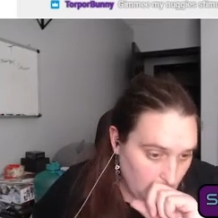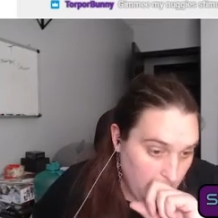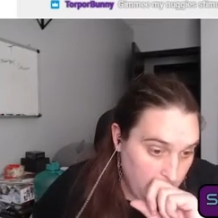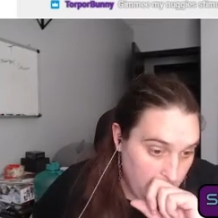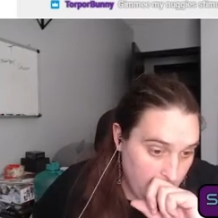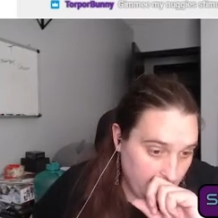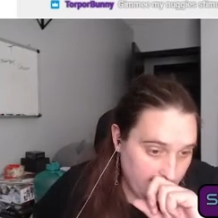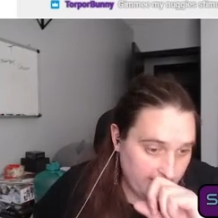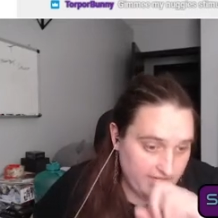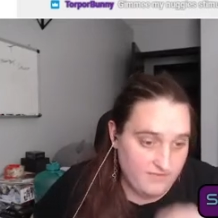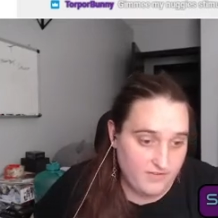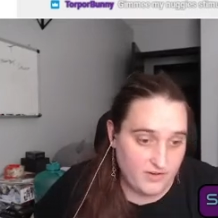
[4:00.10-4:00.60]

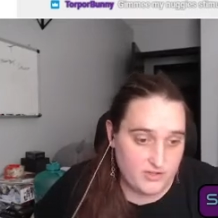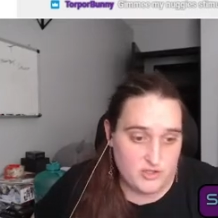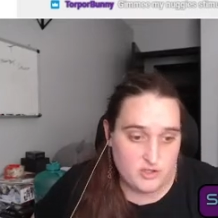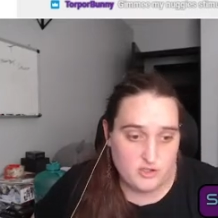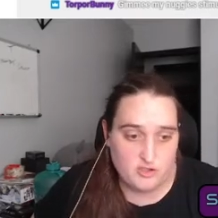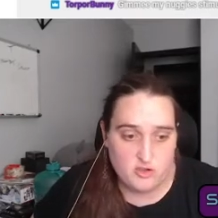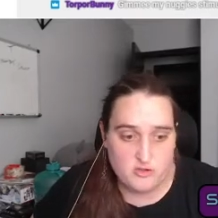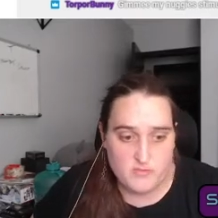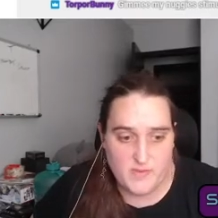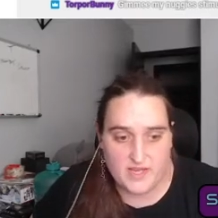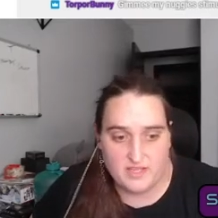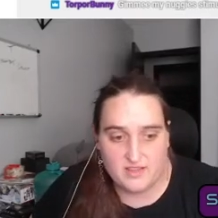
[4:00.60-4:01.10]

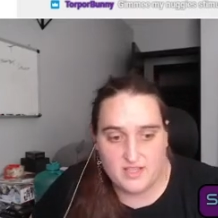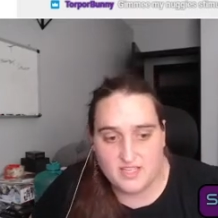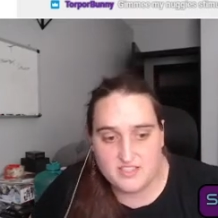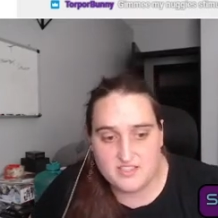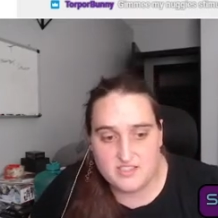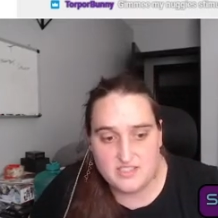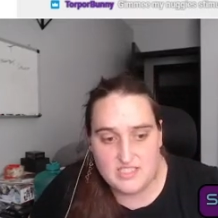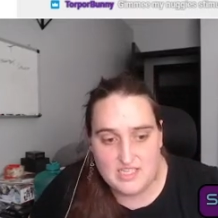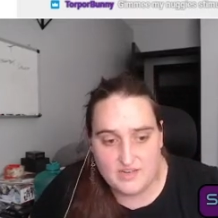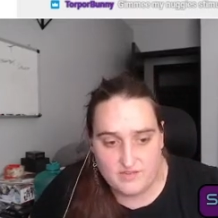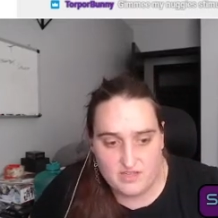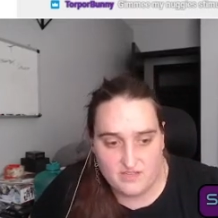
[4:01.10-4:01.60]
Individuals who make less
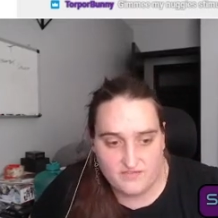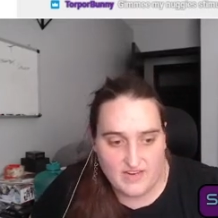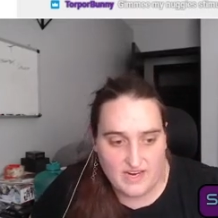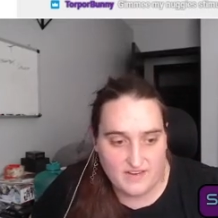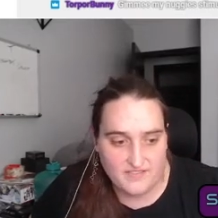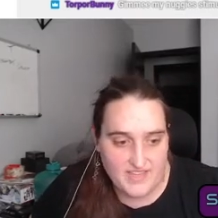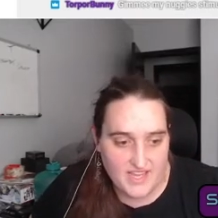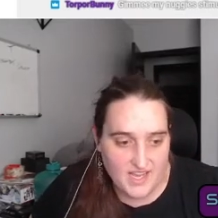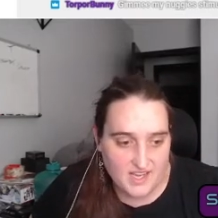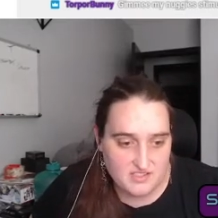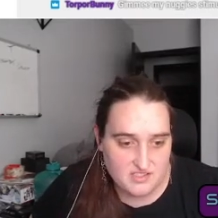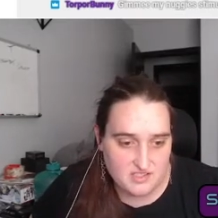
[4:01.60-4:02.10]
than
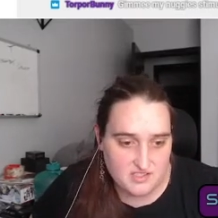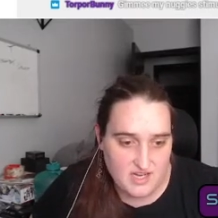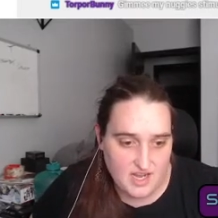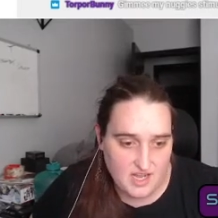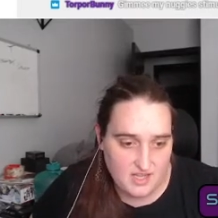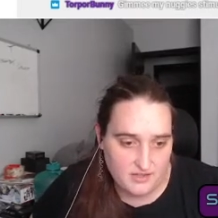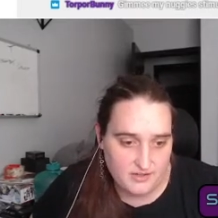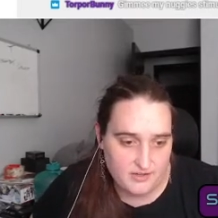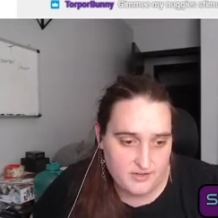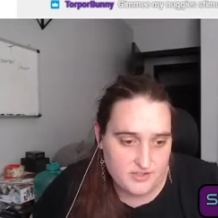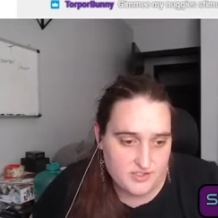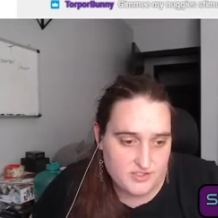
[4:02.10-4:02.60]

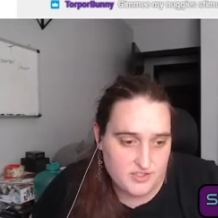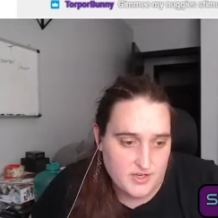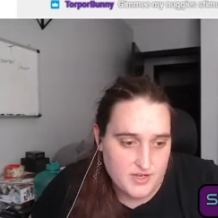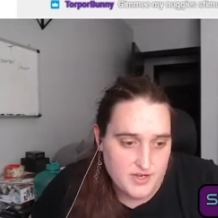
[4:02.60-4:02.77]
$75,000.